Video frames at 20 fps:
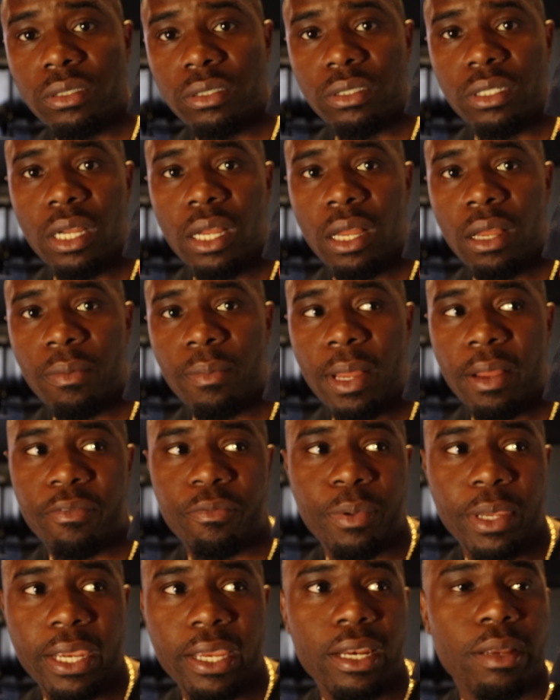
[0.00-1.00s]
I've
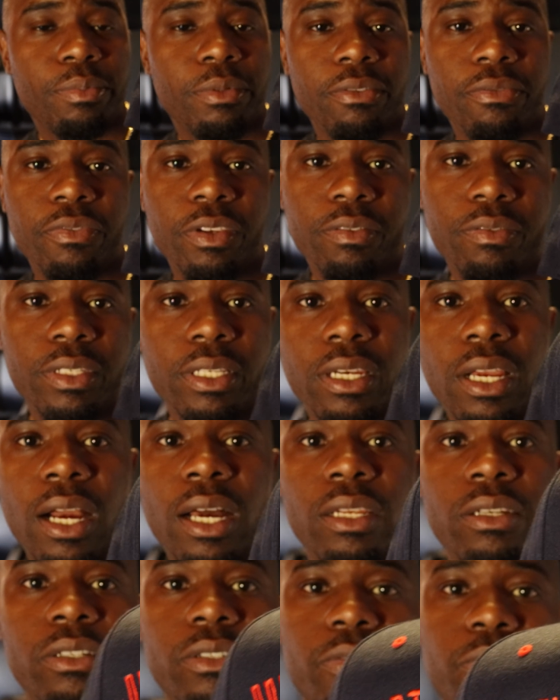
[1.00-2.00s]
paid up to
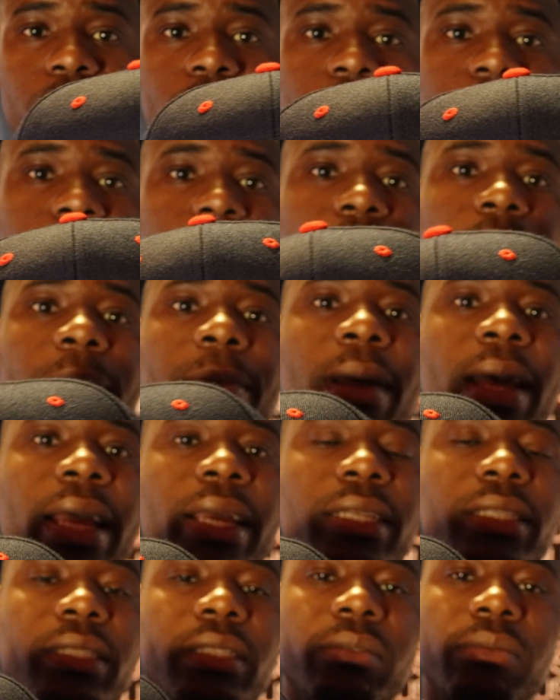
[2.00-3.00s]
$50 for
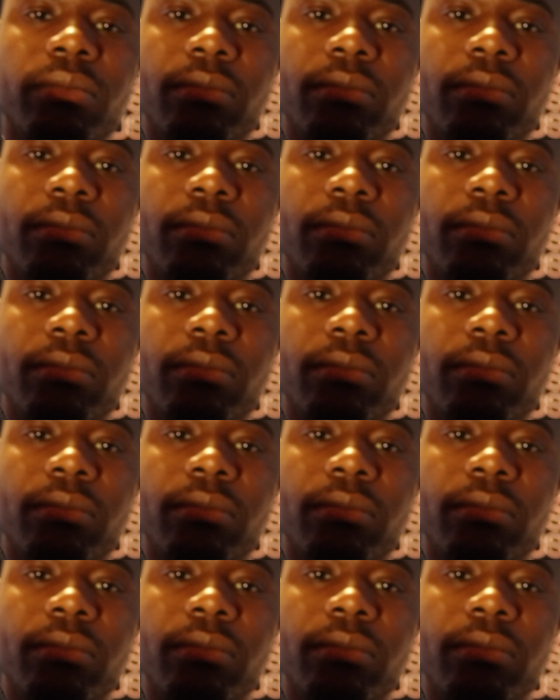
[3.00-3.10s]
snapbacks.